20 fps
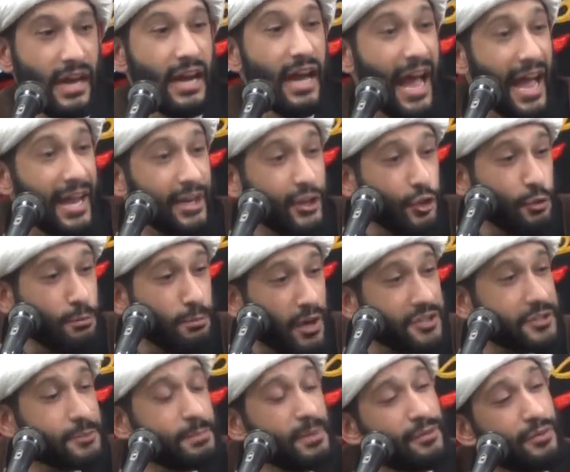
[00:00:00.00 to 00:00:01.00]
And you
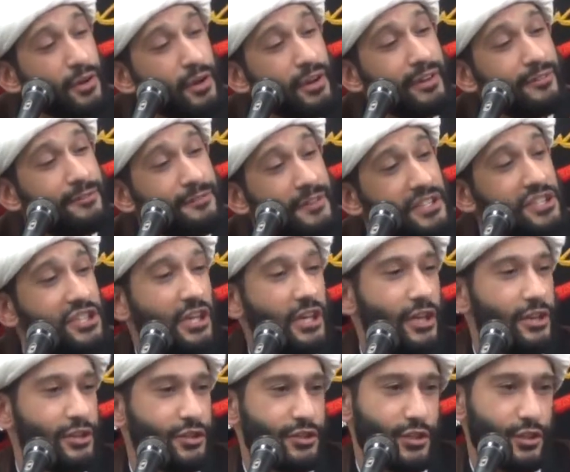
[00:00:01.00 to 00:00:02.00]
must be very
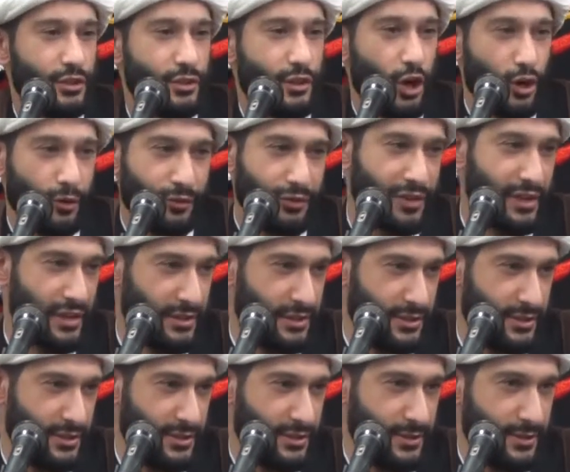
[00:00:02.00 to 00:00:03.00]
vigilant of
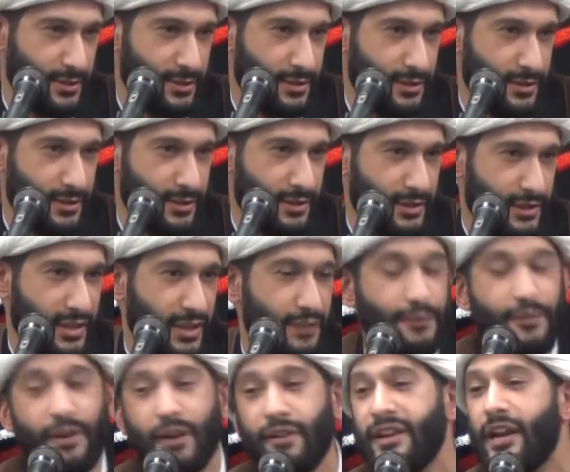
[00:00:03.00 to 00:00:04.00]
this and
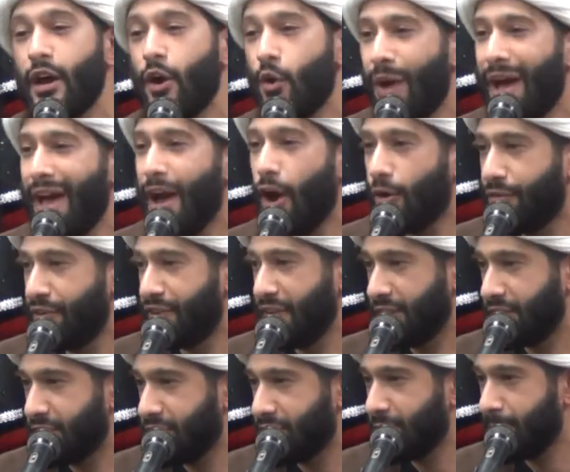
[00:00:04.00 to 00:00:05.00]
very aware of
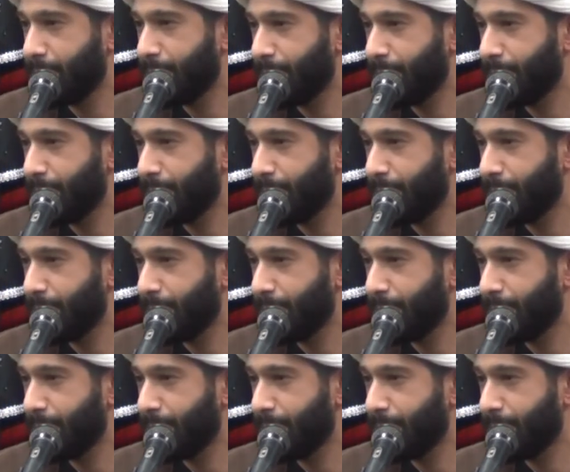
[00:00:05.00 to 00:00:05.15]
this.